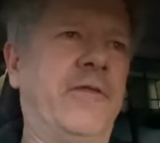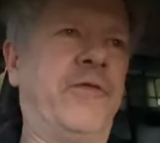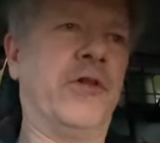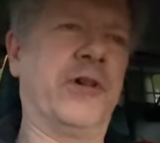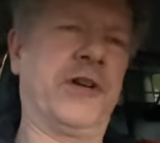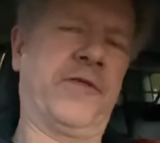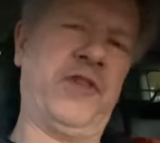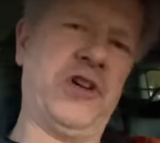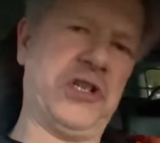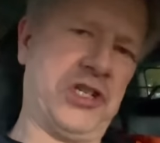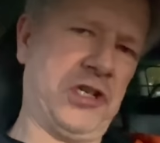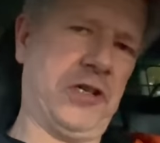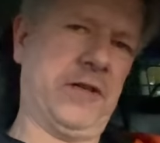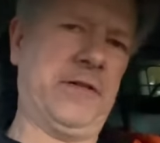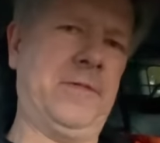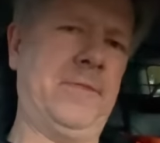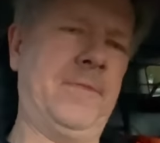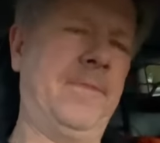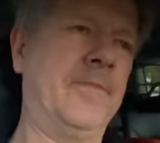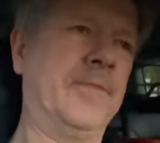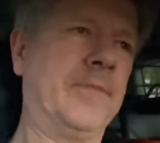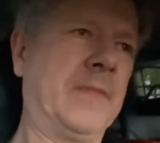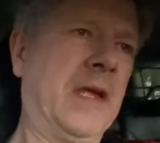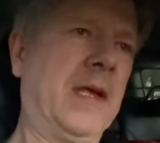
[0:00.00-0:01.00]
for the fisher.
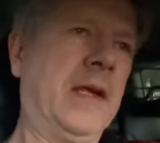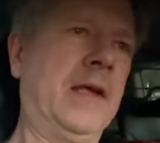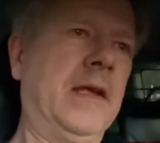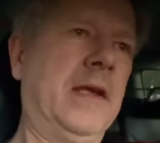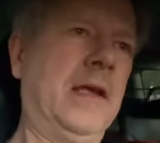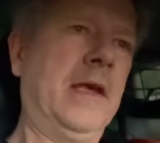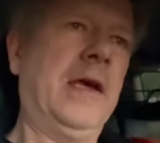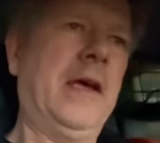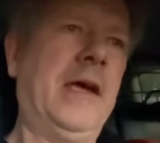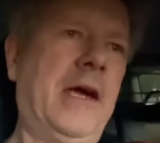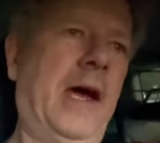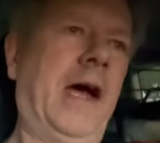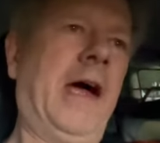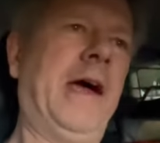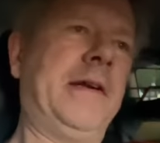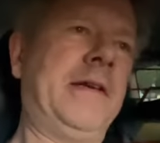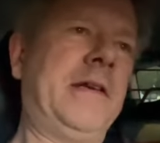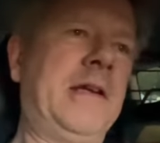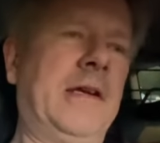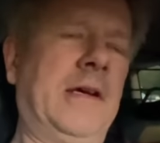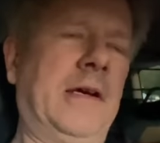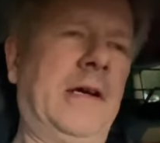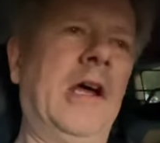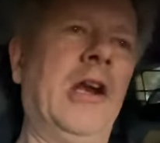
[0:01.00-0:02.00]

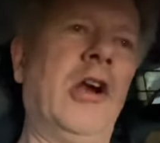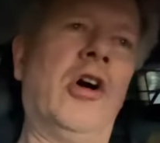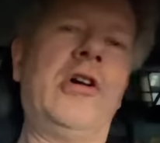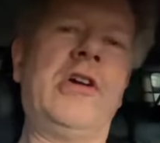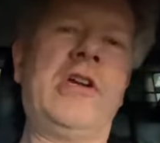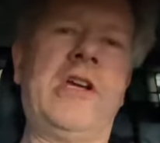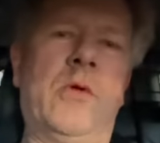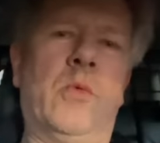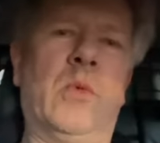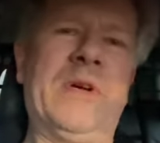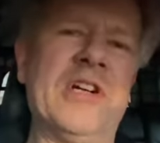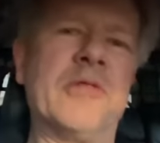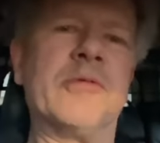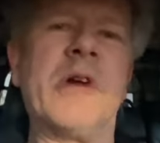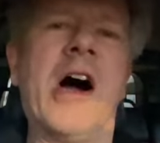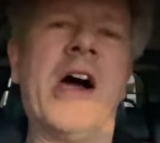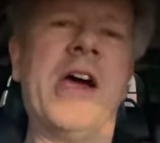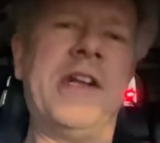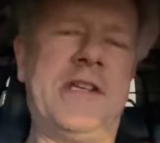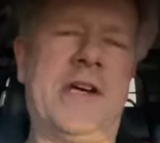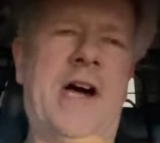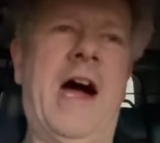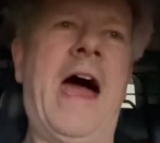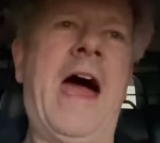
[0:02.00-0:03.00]
And along with the
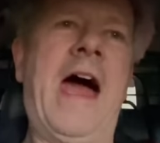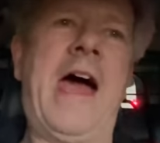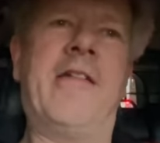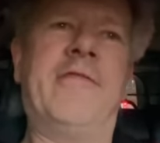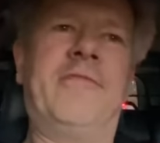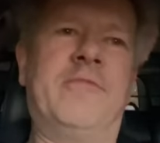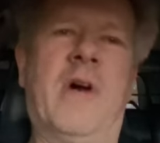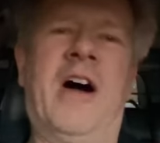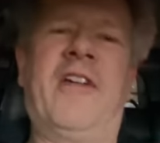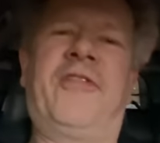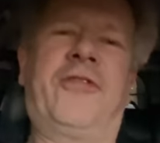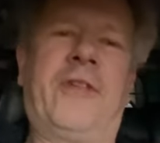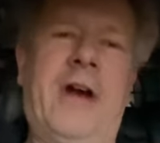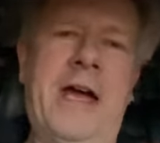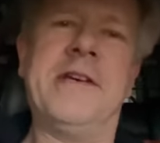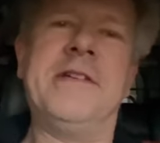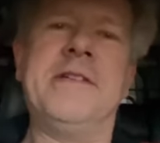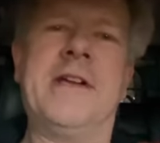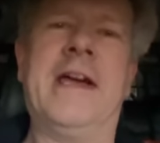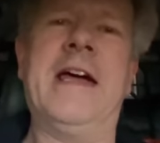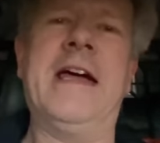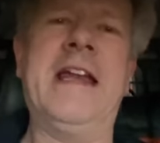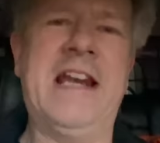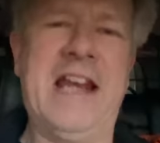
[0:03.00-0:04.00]
ride, I have my
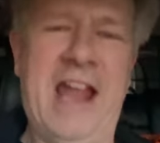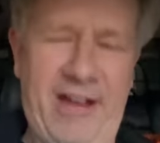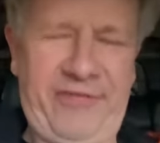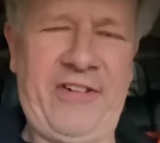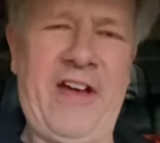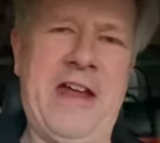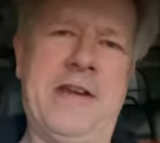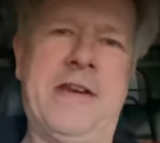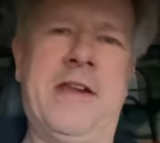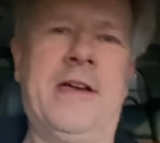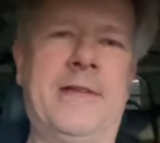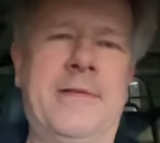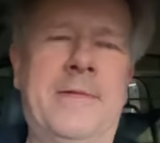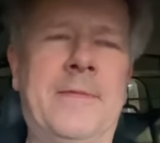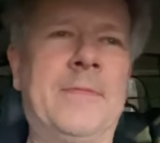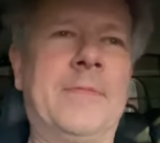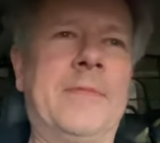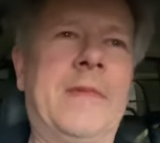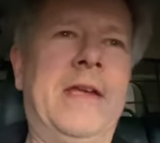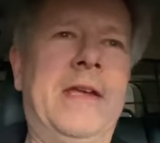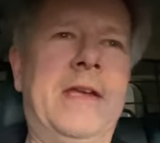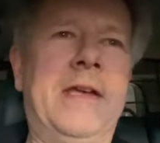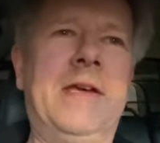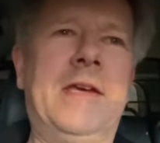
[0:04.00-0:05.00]
friend Lafan.
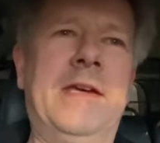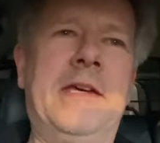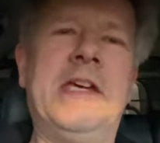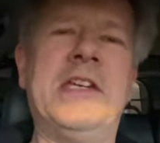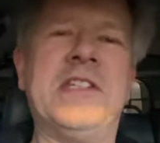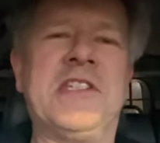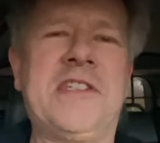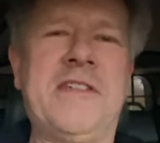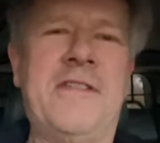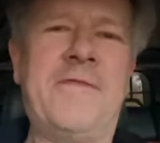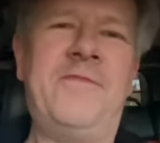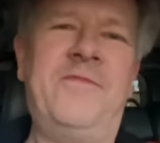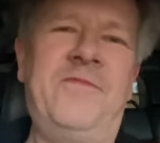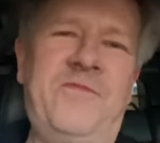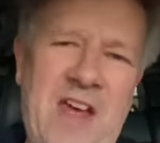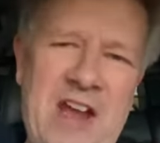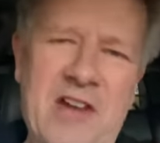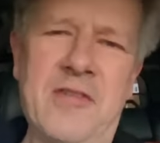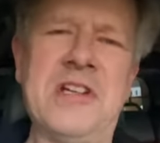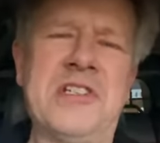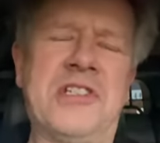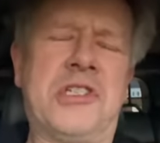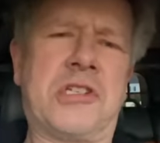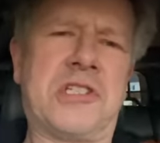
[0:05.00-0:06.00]
He is a
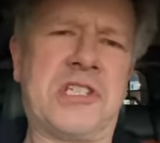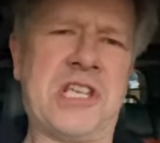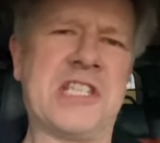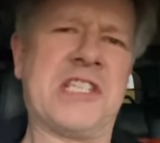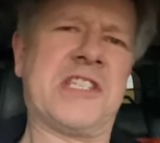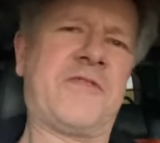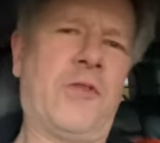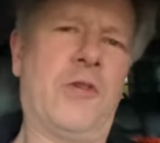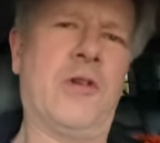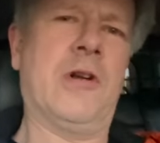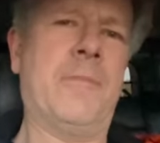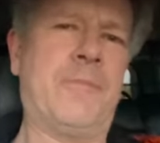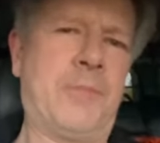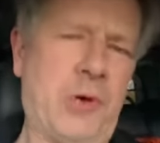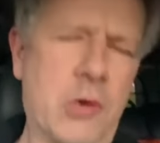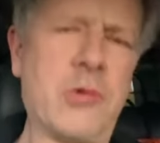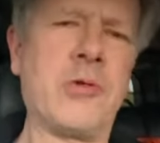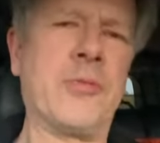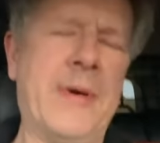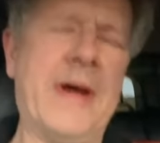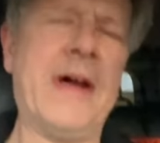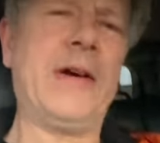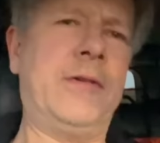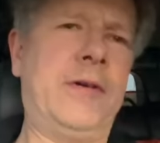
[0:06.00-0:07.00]
very successful
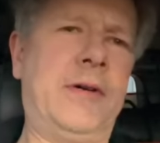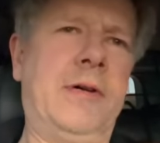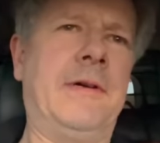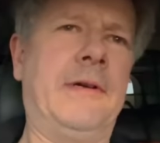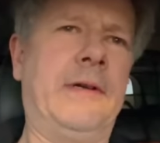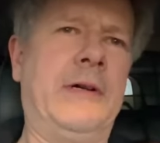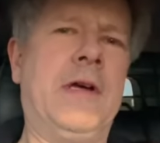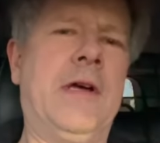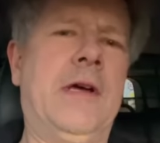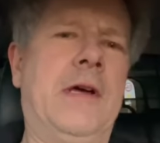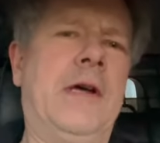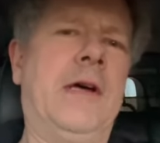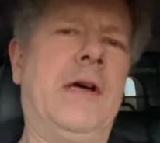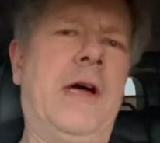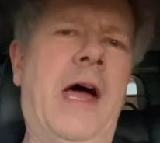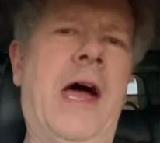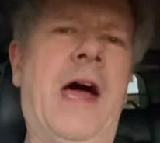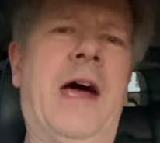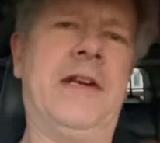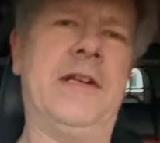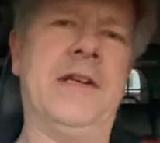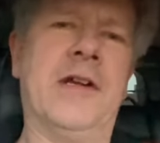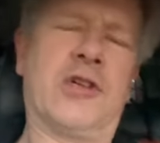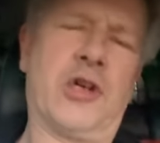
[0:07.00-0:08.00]
programmer
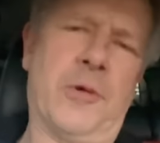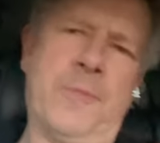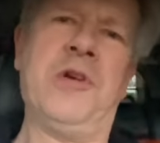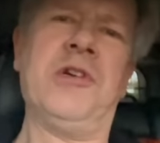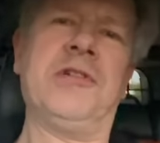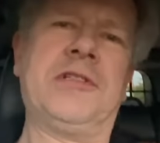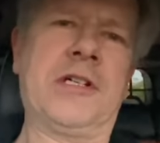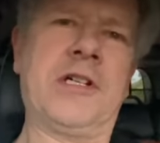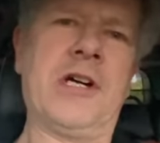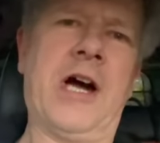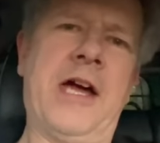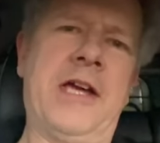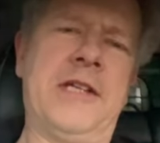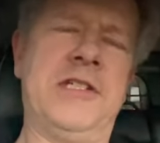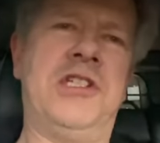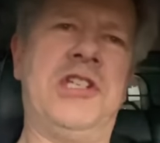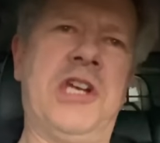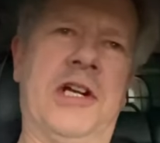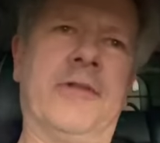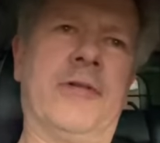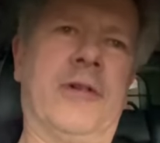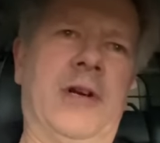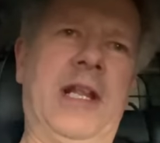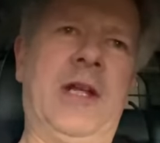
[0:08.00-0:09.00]
and the computer guy
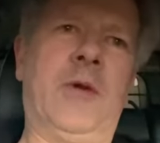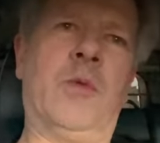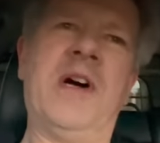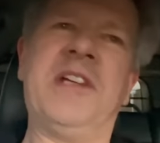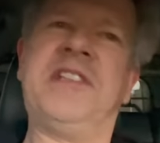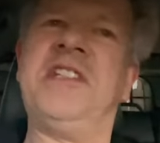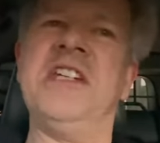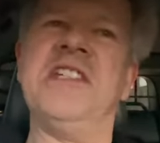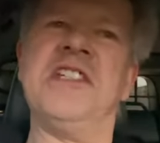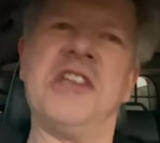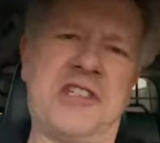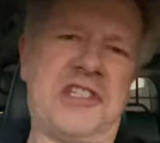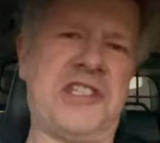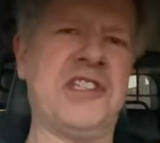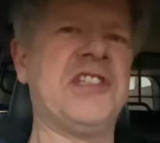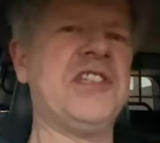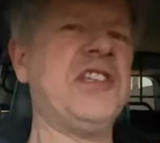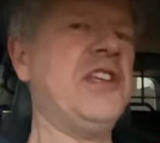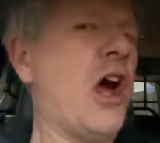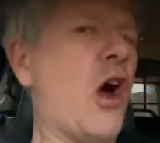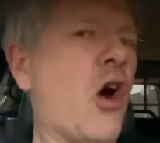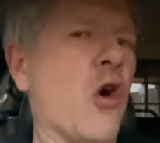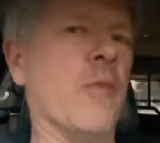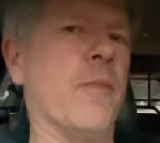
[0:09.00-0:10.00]
generally. What he doesn't
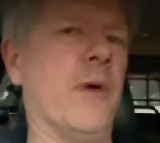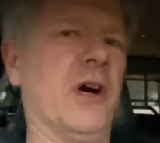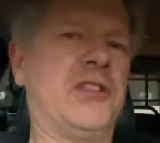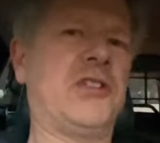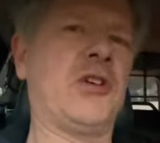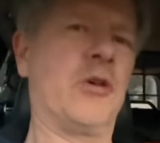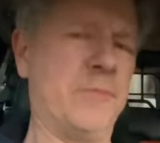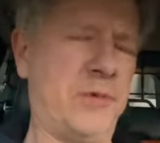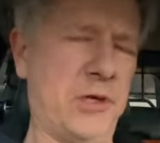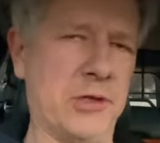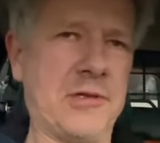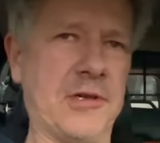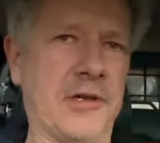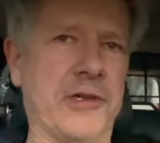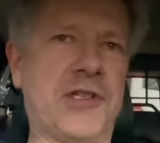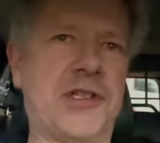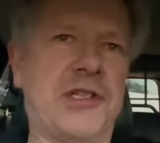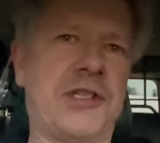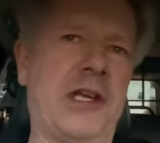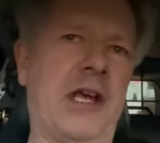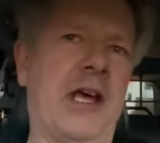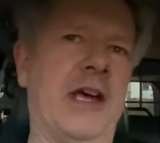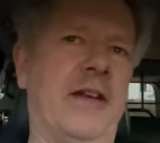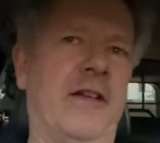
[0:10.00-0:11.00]
know about
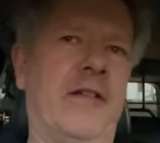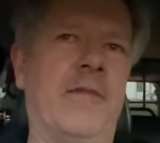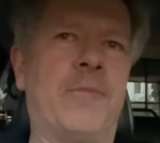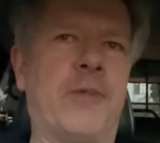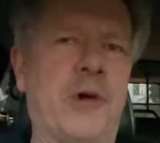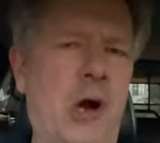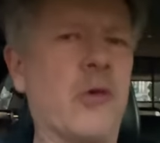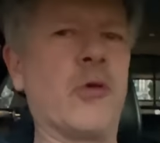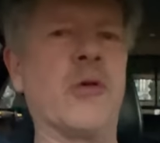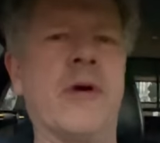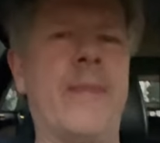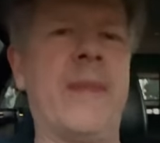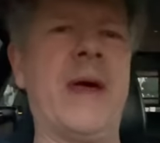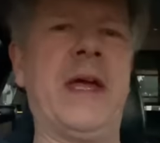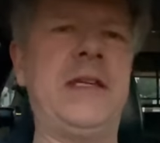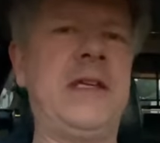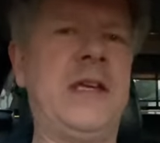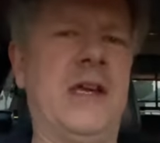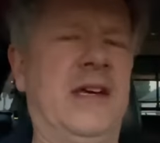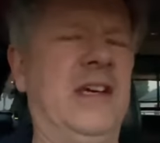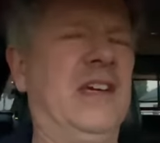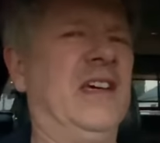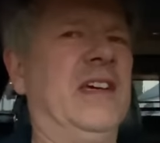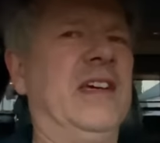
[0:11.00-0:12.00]
computers and programming
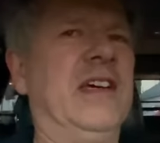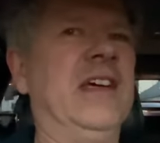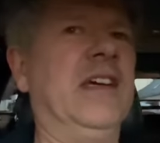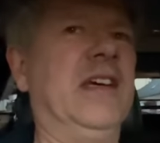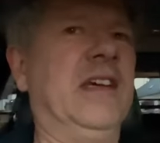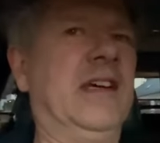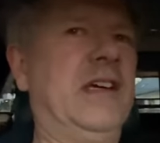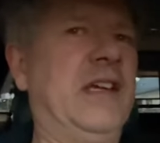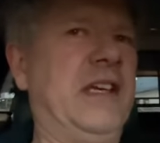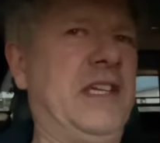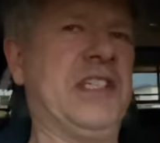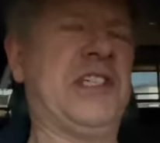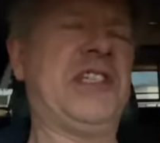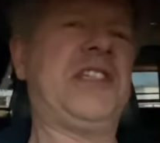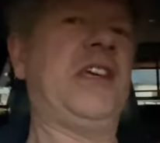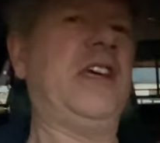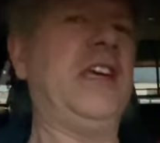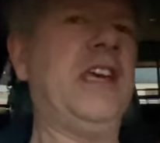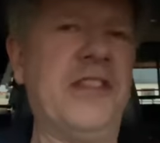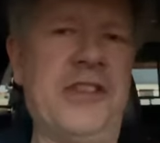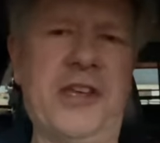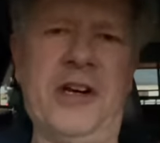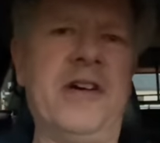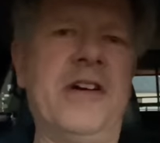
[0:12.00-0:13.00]
is
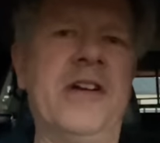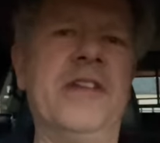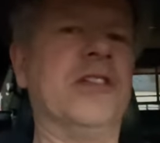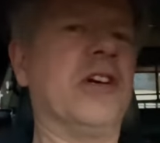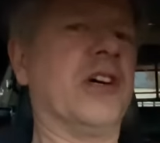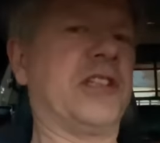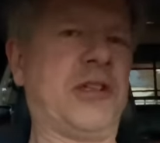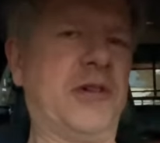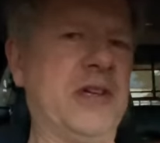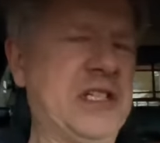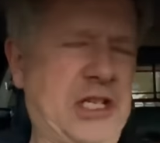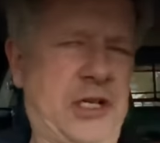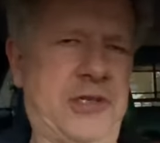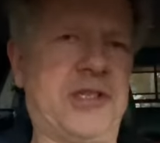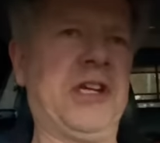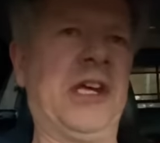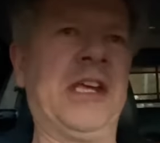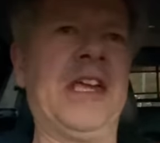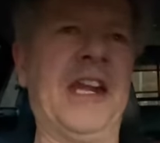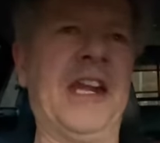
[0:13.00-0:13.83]
either not interesting